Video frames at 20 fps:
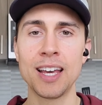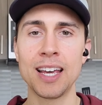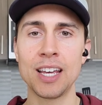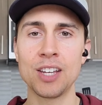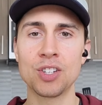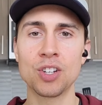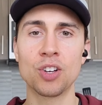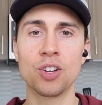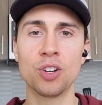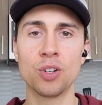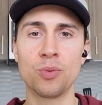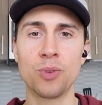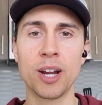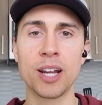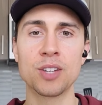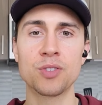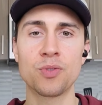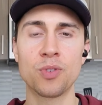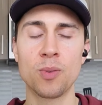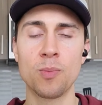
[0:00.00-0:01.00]
is a good
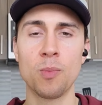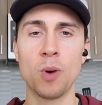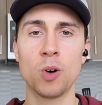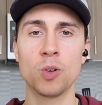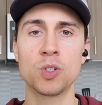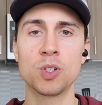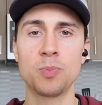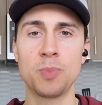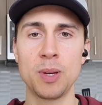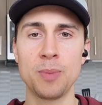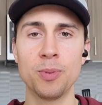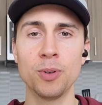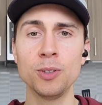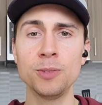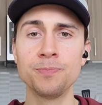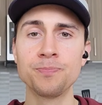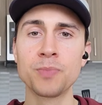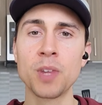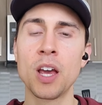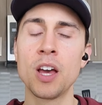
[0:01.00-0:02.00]
range for most
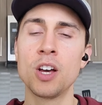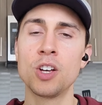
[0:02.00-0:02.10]
people.